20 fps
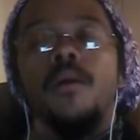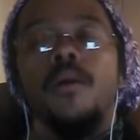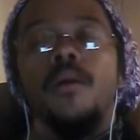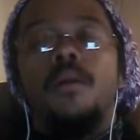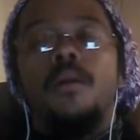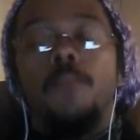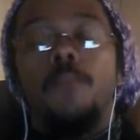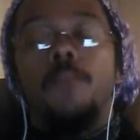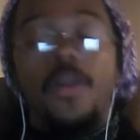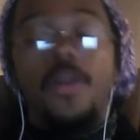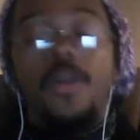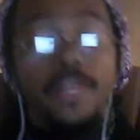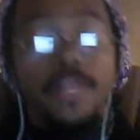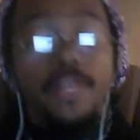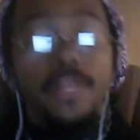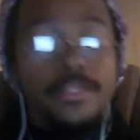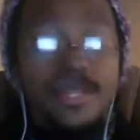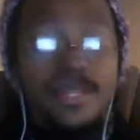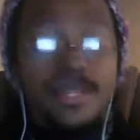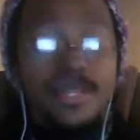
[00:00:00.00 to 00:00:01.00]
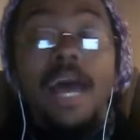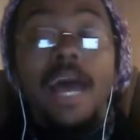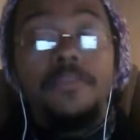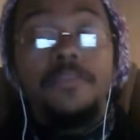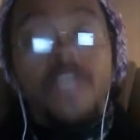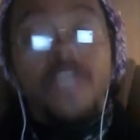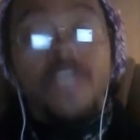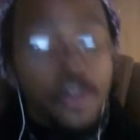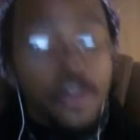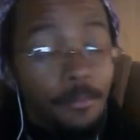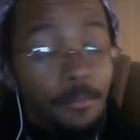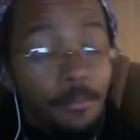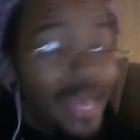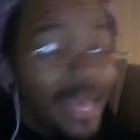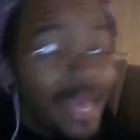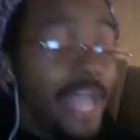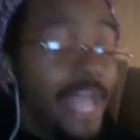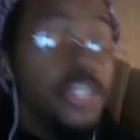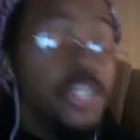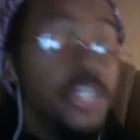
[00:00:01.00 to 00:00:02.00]
Merlin's top tier
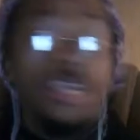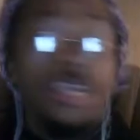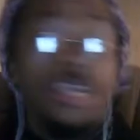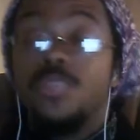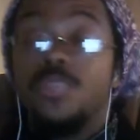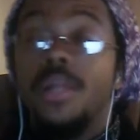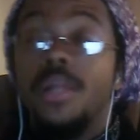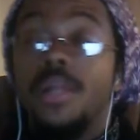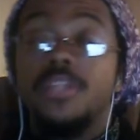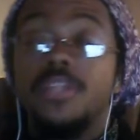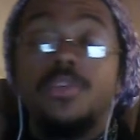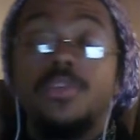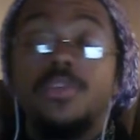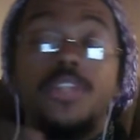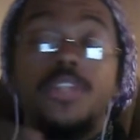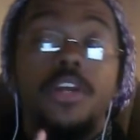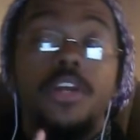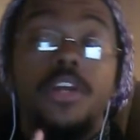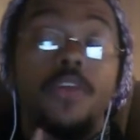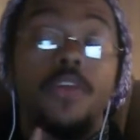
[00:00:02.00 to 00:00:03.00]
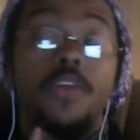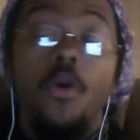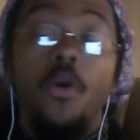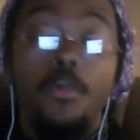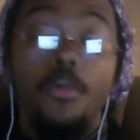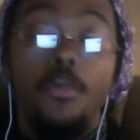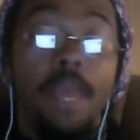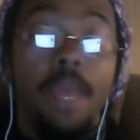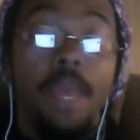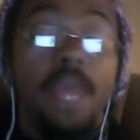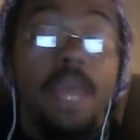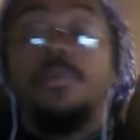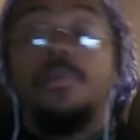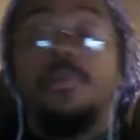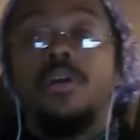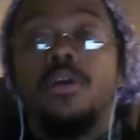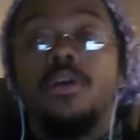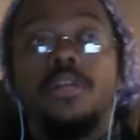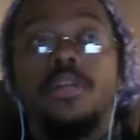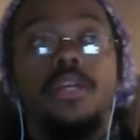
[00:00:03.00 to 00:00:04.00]
magic, as well as the return of old man
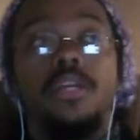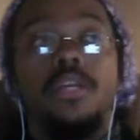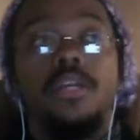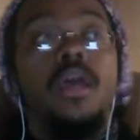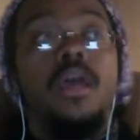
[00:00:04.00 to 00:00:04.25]
Merlin,